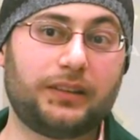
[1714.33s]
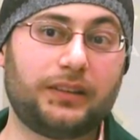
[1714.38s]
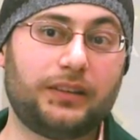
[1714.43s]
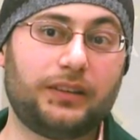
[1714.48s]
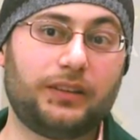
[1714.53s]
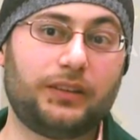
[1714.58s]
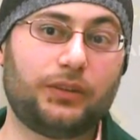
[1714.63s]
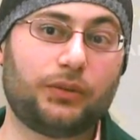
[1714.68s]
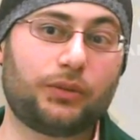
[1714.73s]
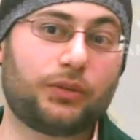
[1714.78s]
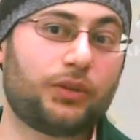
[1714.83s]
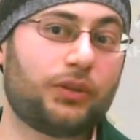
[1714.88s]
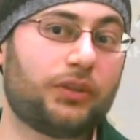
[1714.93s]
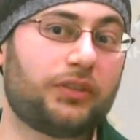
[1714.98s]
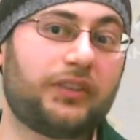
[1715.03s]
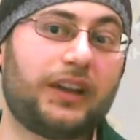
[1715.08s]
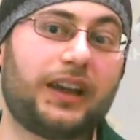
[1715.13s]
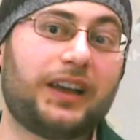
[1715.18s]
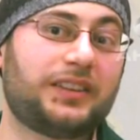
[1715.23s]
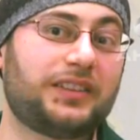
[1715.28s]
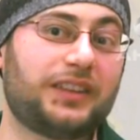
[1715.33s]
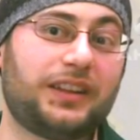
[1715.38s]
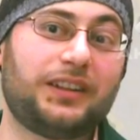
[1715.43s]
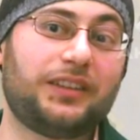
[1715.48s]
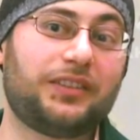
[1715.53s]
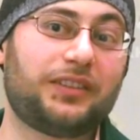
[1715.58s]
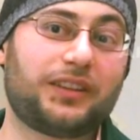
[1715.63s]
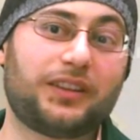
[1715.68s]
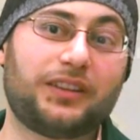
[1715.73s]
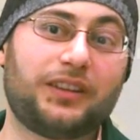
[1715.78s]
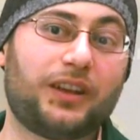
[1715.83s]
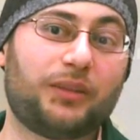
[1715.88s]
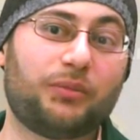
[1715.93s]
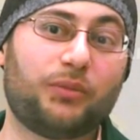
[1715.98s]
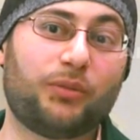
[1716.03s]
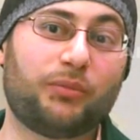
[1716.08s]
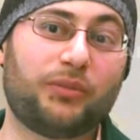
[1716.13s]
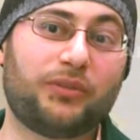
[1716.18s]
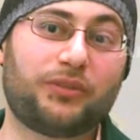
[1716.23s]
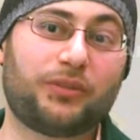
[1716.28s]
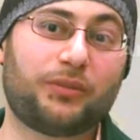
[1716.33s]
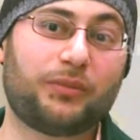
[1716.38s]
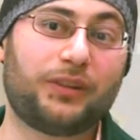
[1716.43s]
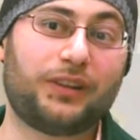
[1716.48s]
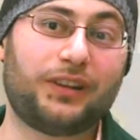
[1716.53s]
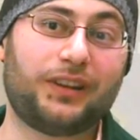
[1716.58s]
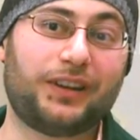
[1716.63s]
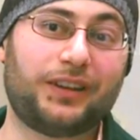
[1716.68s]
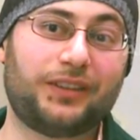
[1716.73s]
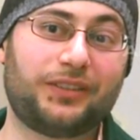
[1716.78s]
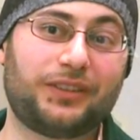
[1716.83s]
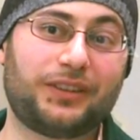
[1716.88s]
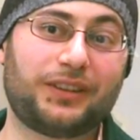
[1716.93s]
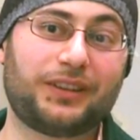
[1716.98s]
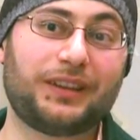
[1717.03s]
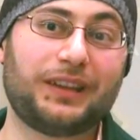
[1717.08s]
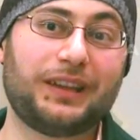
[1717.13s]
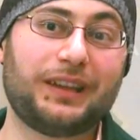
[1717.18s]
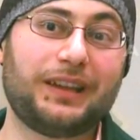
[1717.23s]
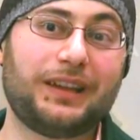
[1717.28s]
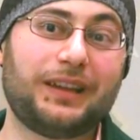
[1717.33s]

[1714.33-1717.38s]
you could have asked anything in that moment from Allah, I think.